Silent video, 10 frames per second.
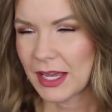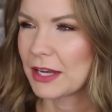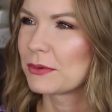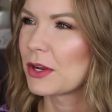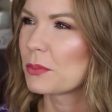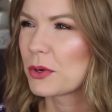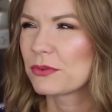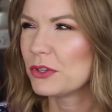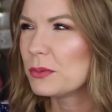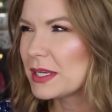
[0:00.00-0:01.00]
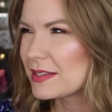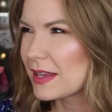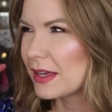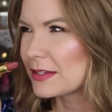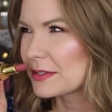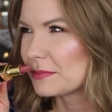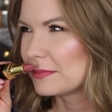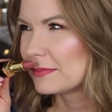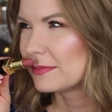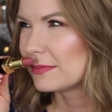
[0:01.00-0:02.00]
I don't know, perfumy scent,
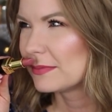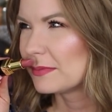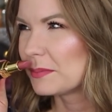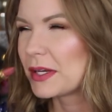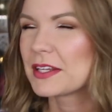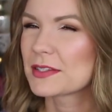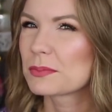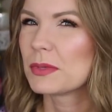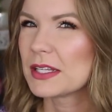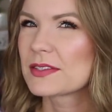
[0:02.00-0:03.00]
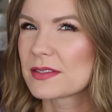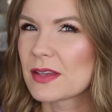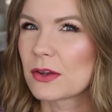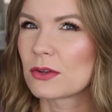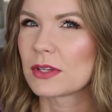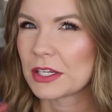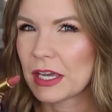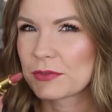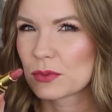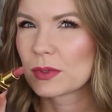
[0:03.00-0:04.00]
but it's it's subtle. Like you
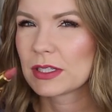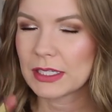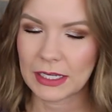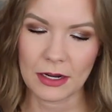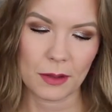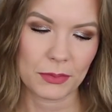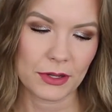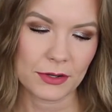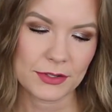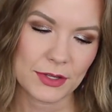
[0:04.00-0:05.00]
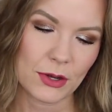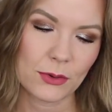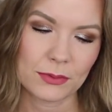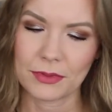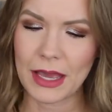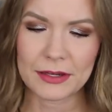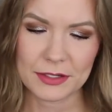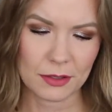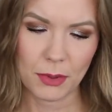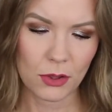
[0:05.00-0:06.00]
have to really get up there. So that
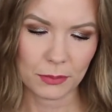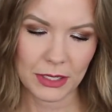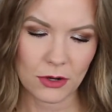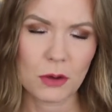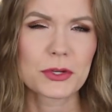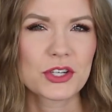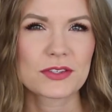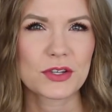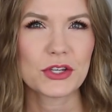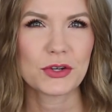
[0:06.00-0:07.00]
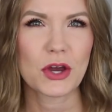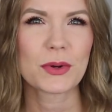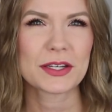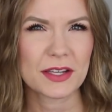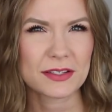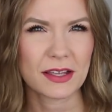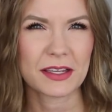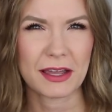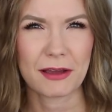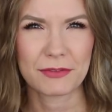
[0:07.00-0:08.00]
doesn't bother me at all. But just so you know, it does
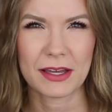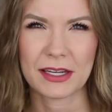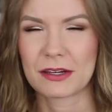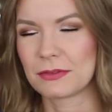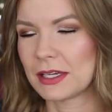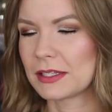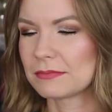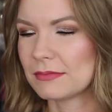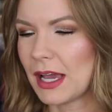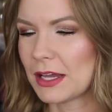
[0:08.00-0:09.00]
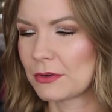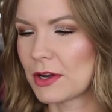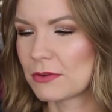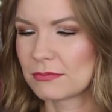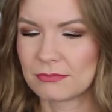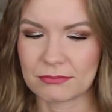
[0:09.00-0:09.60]
like have that kind of like, I don't know.